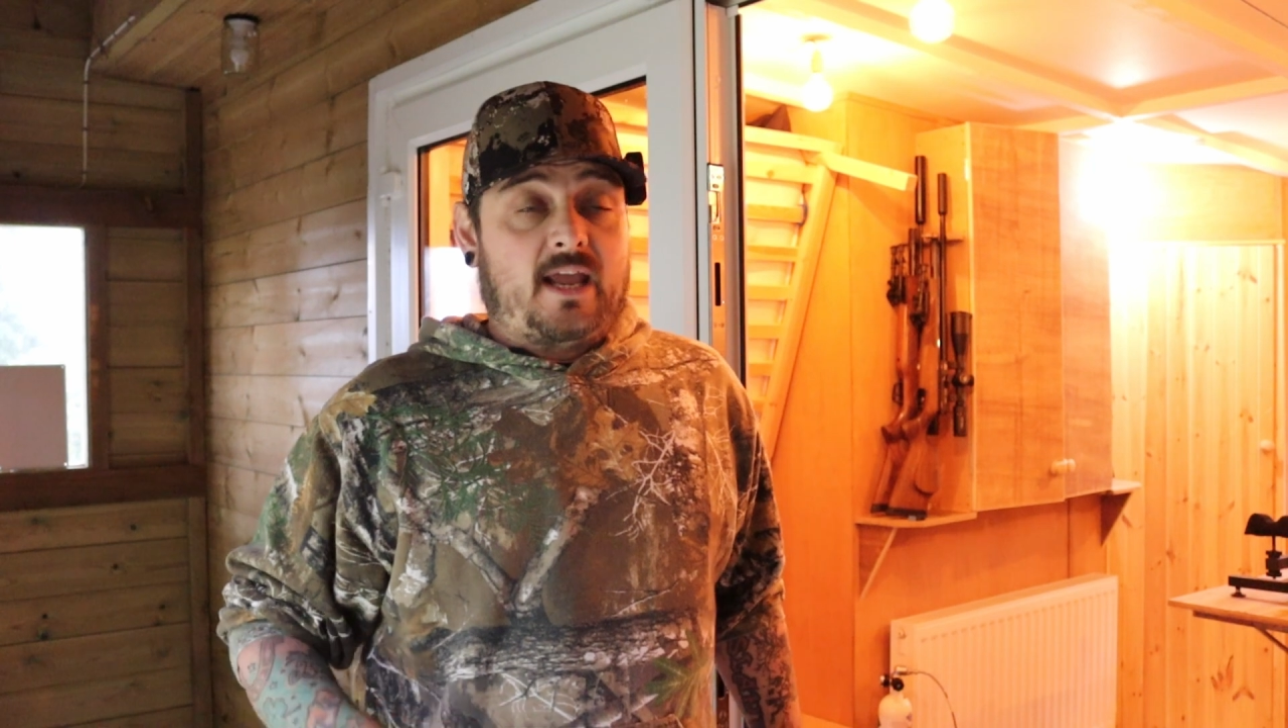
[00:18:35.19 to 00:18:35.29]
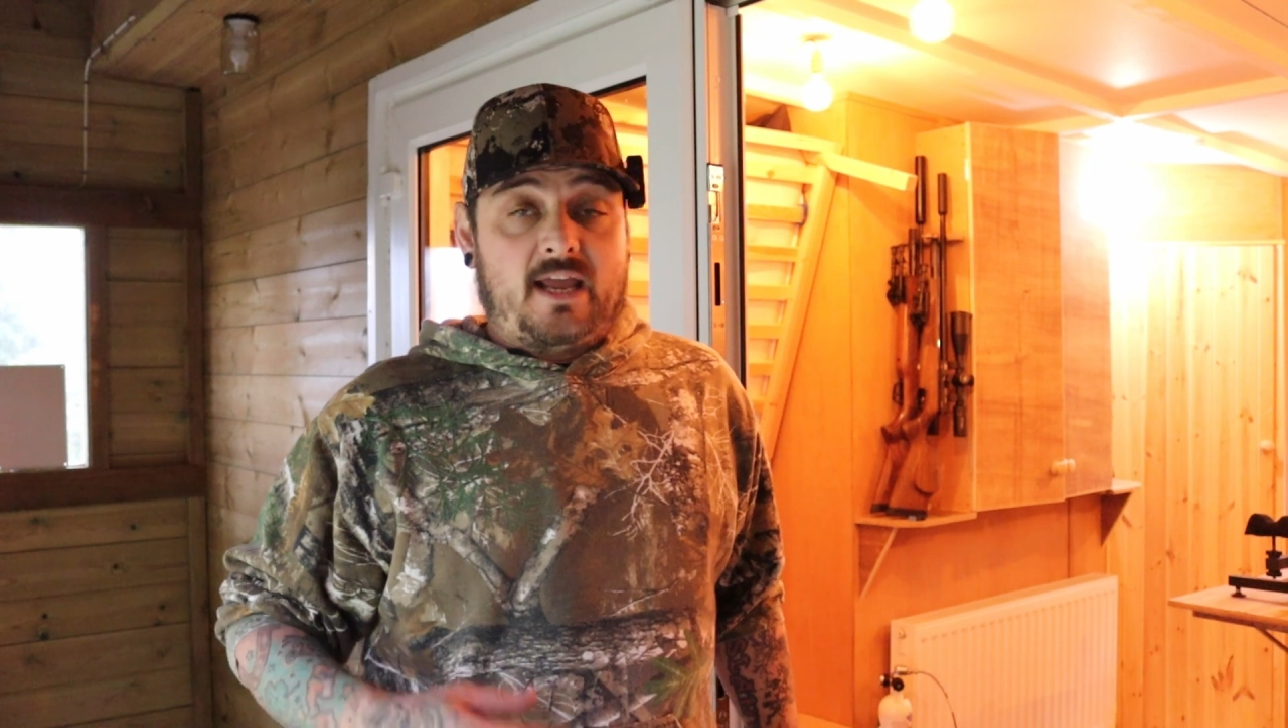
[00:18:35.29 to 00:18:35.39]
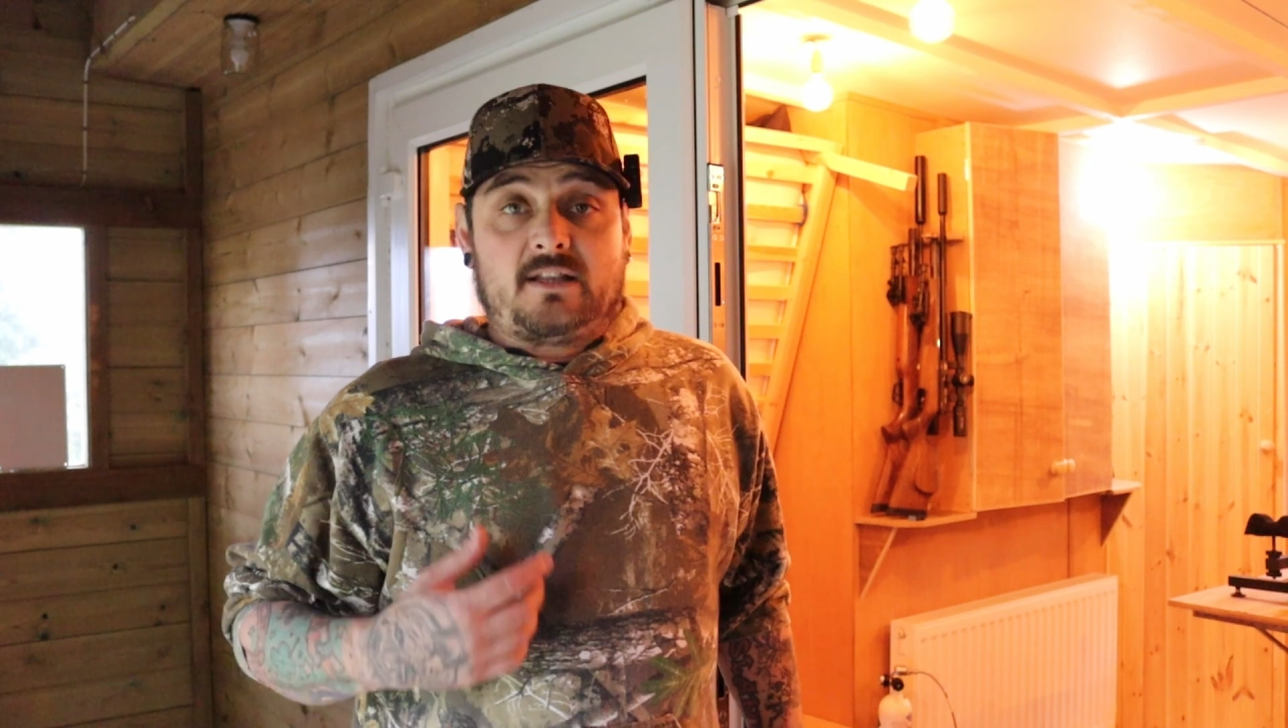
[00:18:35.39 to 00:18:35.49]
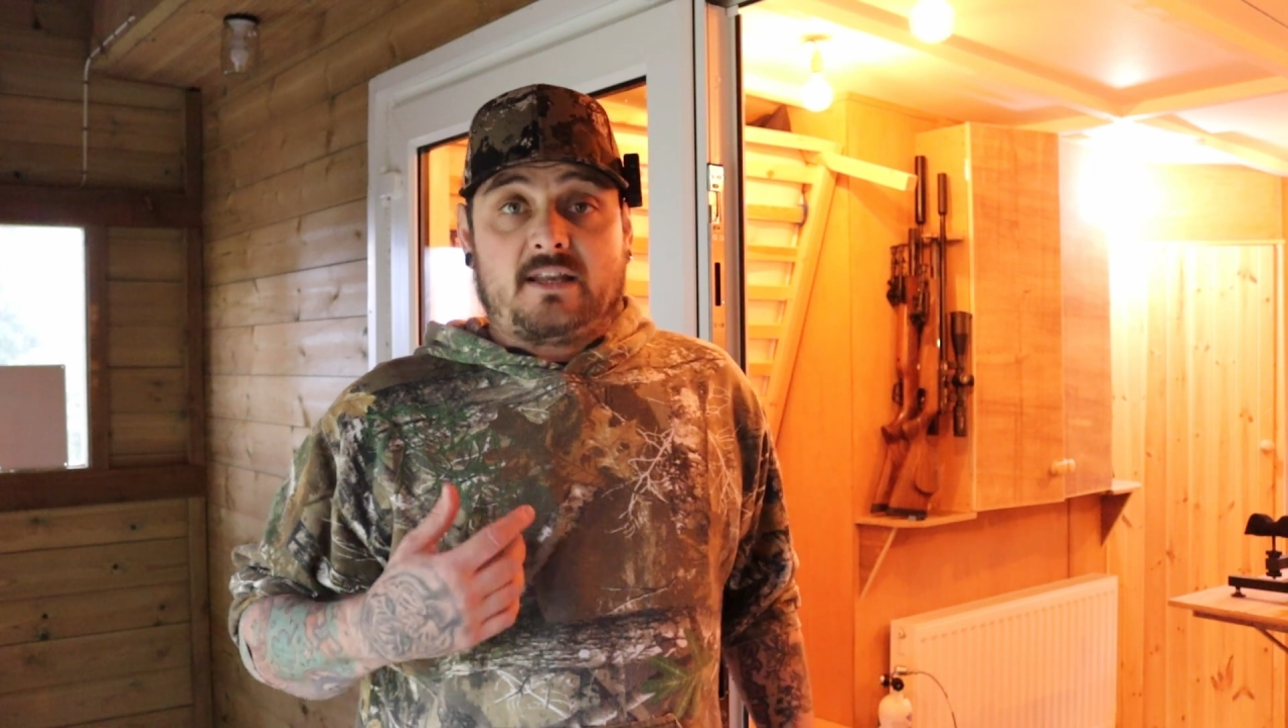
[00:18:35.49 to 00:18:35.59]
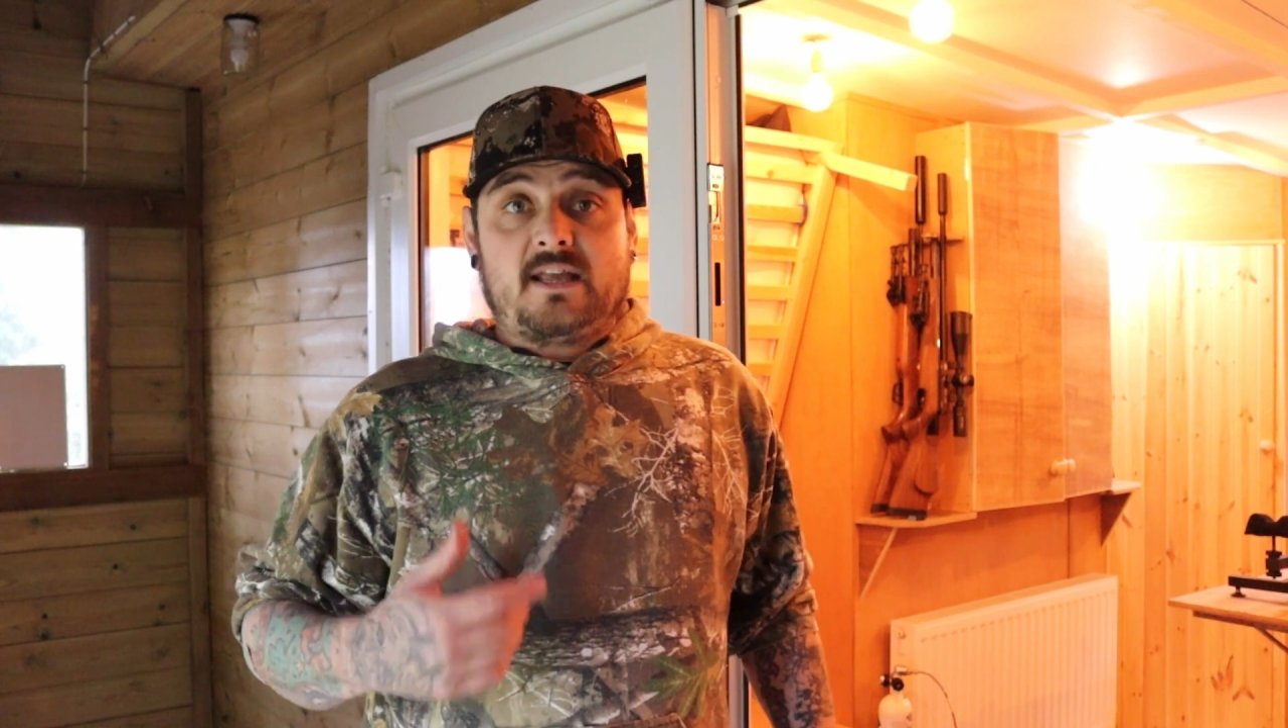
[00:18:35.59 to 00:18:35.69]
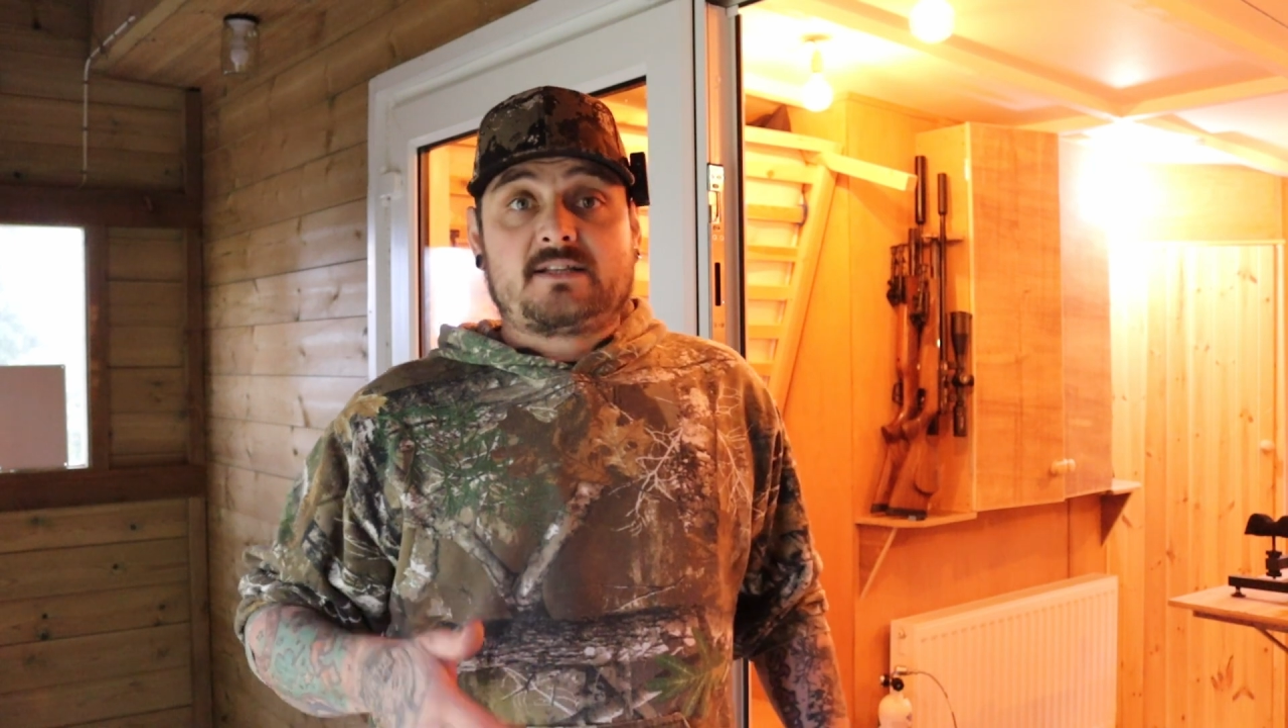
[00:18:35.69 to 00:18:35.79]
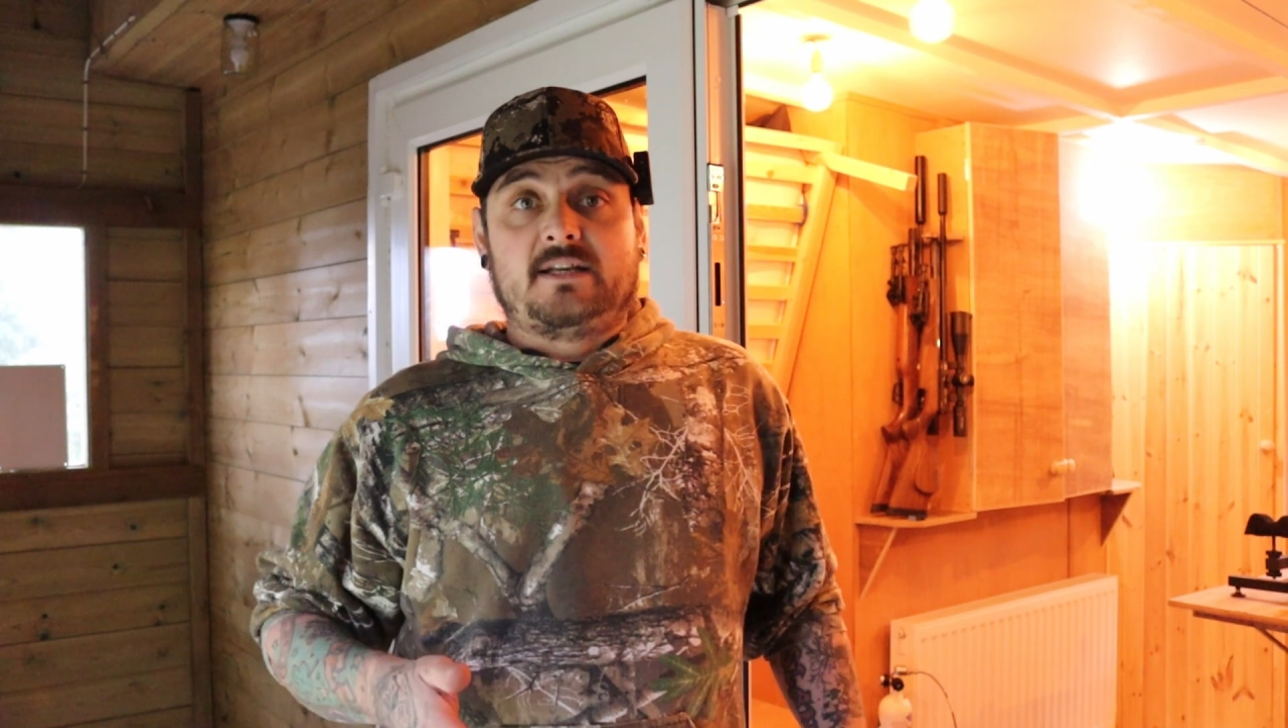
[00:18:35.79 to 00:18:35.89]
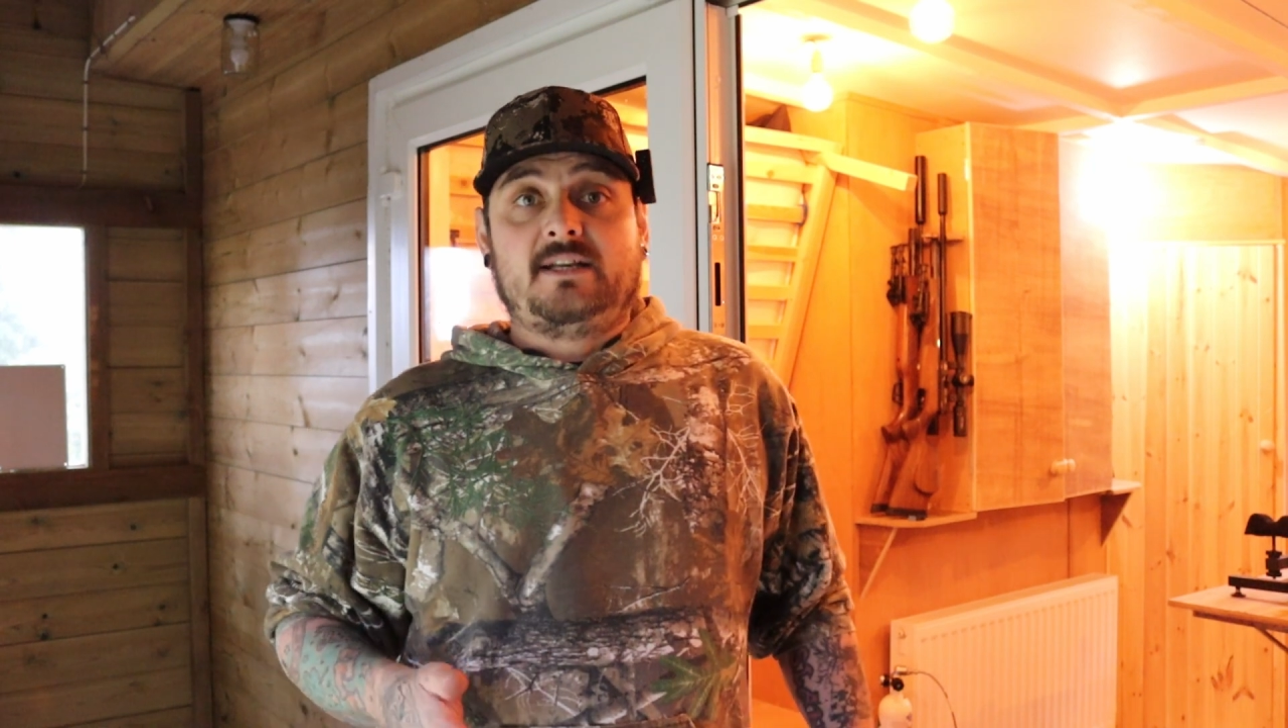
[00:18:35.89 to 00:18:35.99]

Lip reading: it is a